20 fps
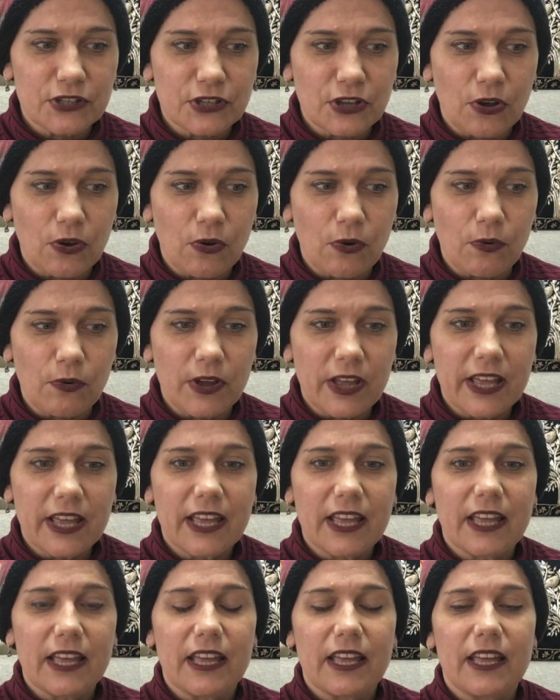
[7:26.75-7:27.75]
So
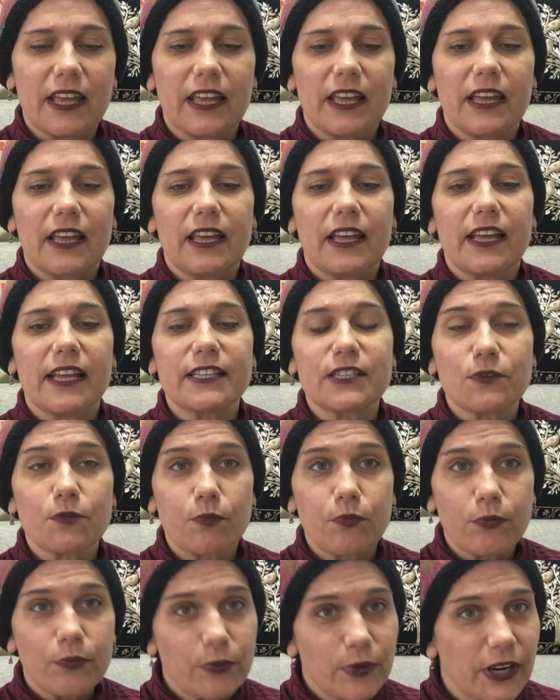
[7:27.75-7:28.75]
it's
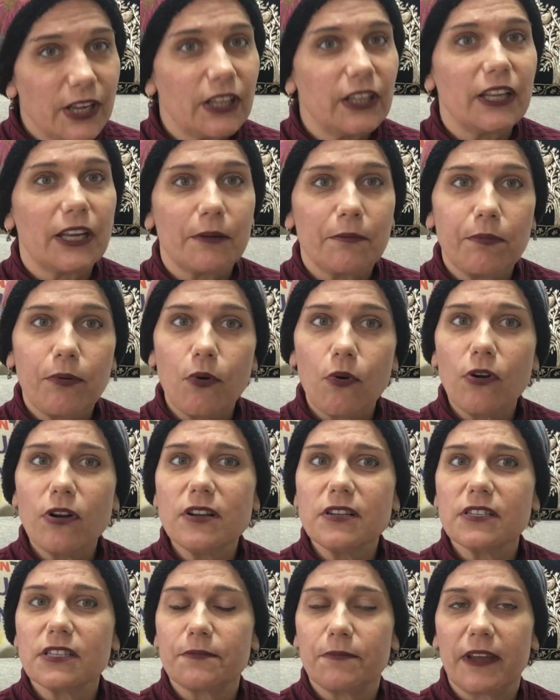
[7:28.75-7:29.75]
really
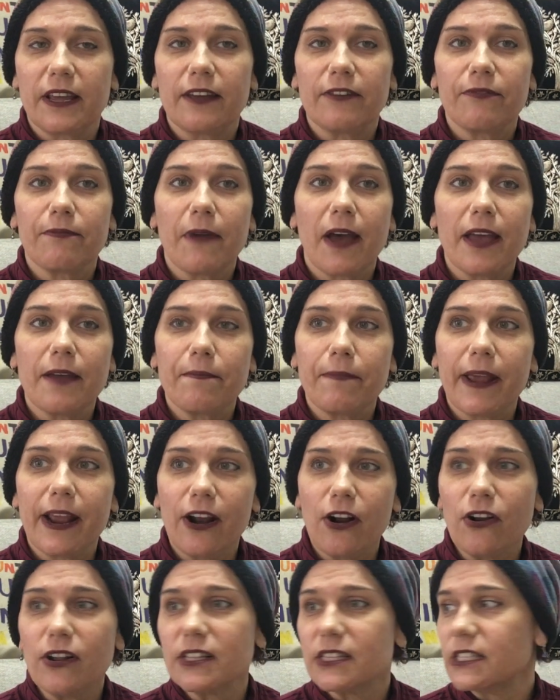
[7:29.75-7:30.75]
important to me. If my
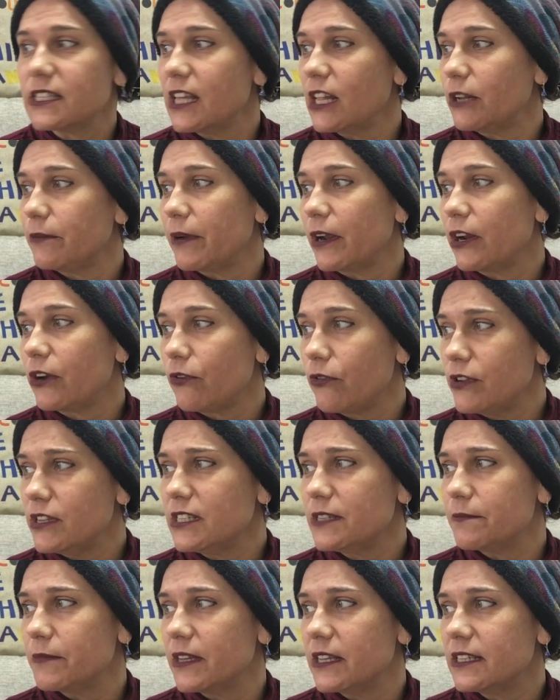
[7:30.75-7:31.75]
parents celebrate
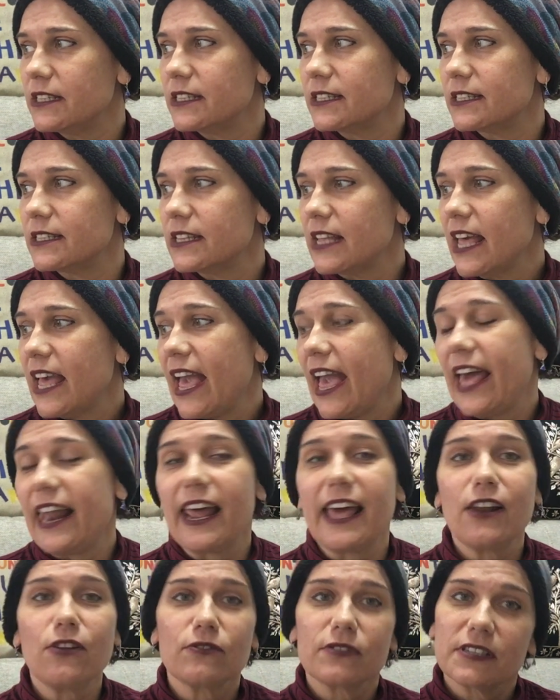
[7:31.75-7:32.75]
Christmas
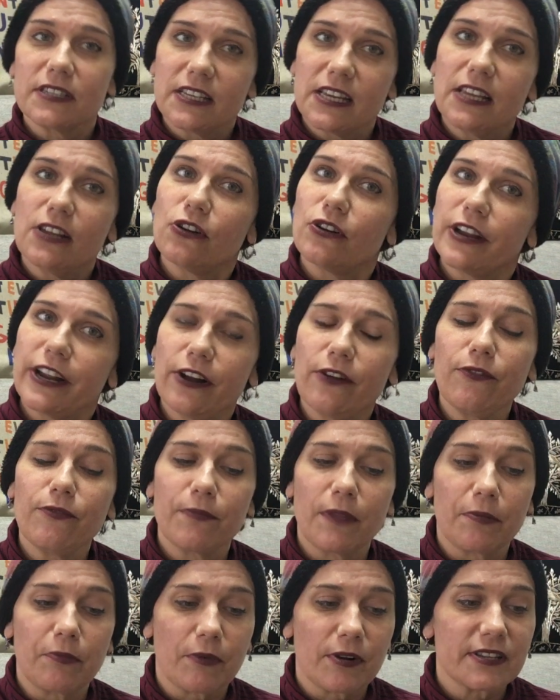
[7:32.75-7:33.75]
and I don't see or hear
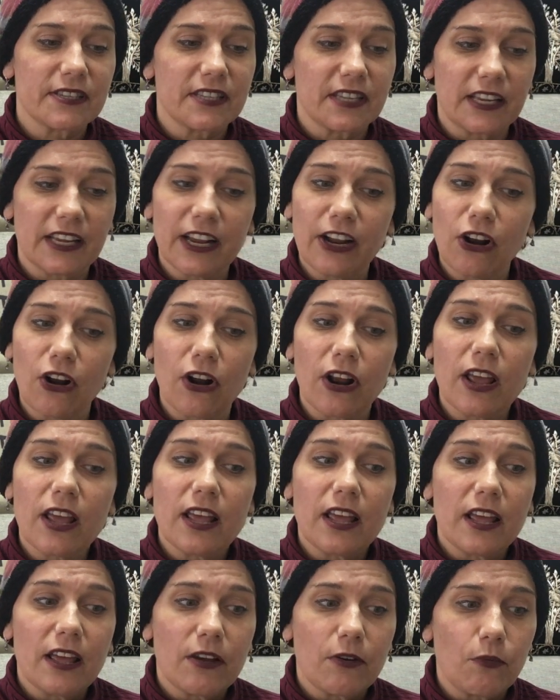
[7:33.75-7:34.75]
from them the rest of the year,
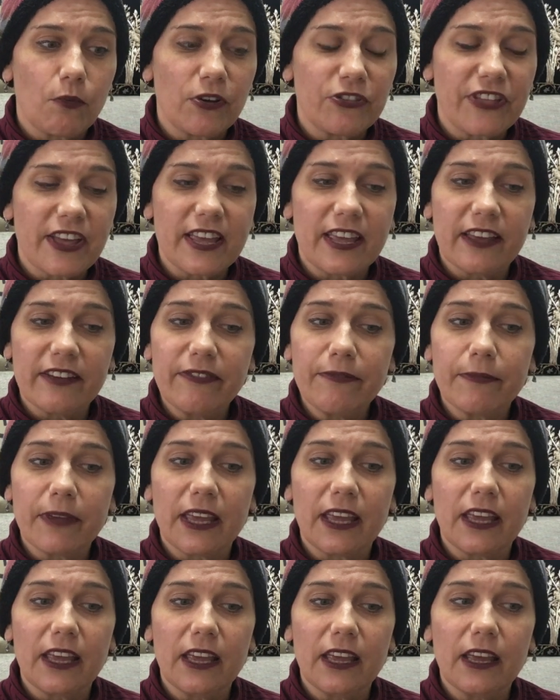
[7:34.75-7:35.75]
what they give
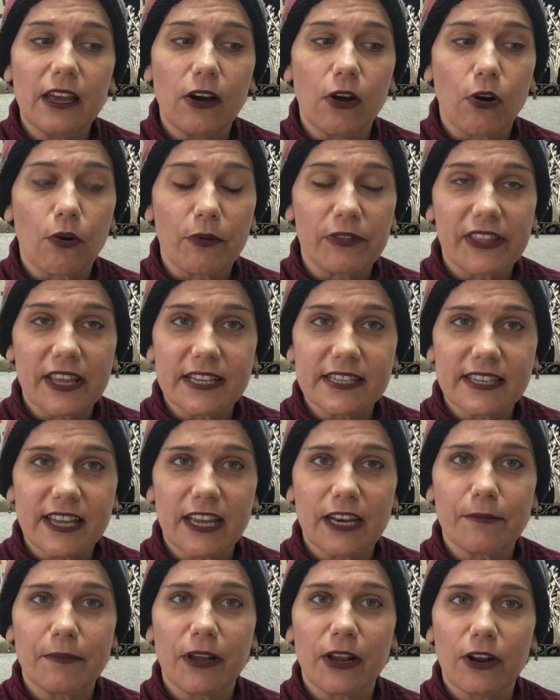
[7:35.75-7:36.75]
me or what they
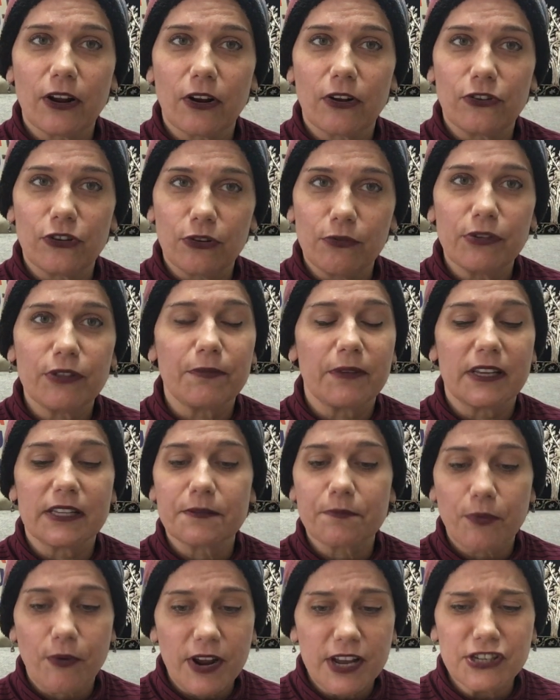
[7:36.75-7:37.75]
say to me or do with me
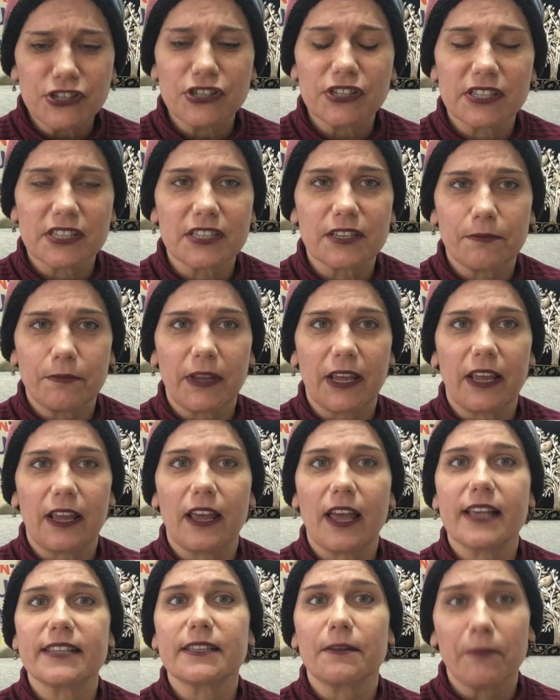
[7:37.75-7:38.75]
is precious to me
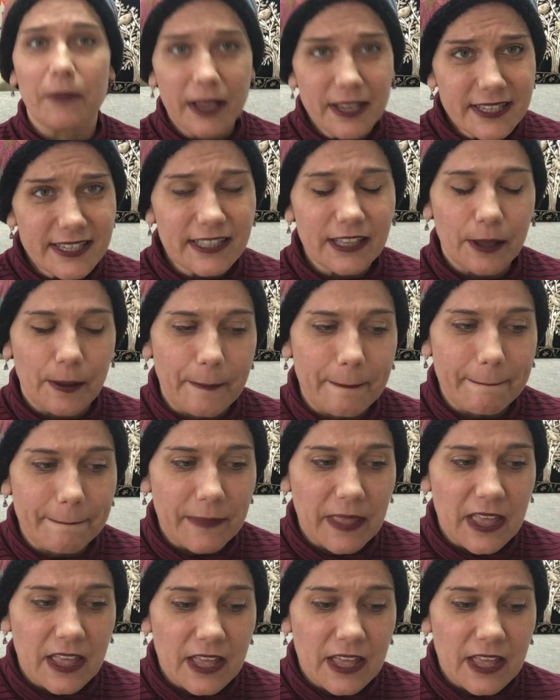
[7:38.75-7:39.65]
as a Muslim.